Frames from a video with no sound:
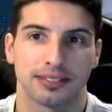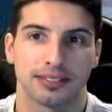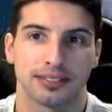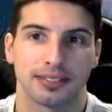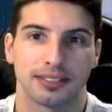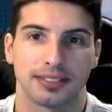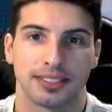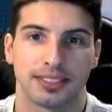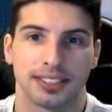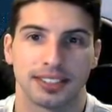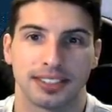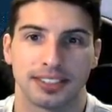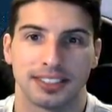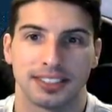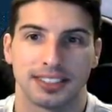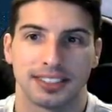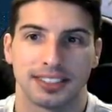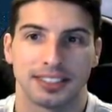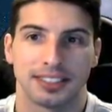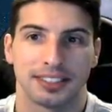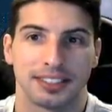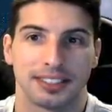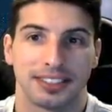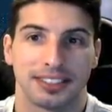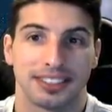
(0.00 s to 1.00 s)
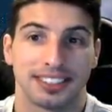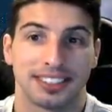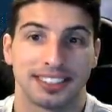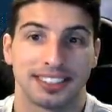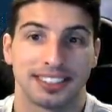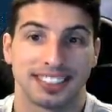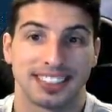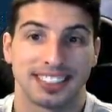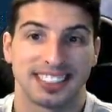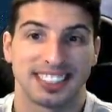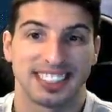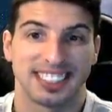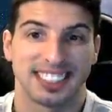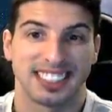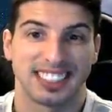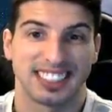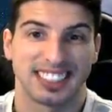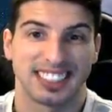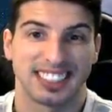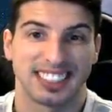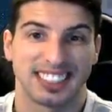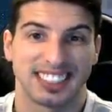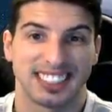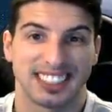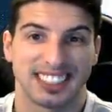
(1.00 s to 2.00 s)

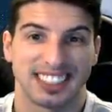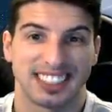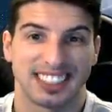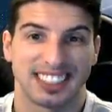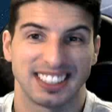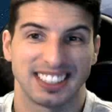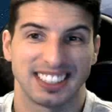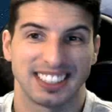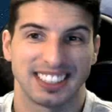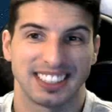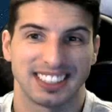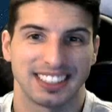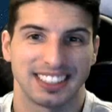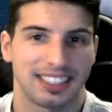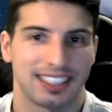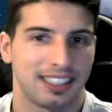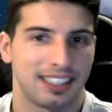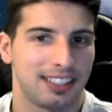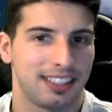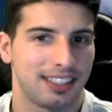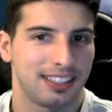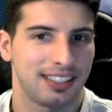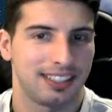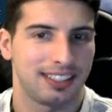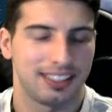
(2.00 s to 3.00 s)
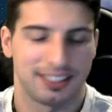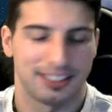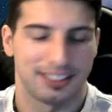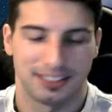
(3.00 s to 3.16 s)
(no one is talking)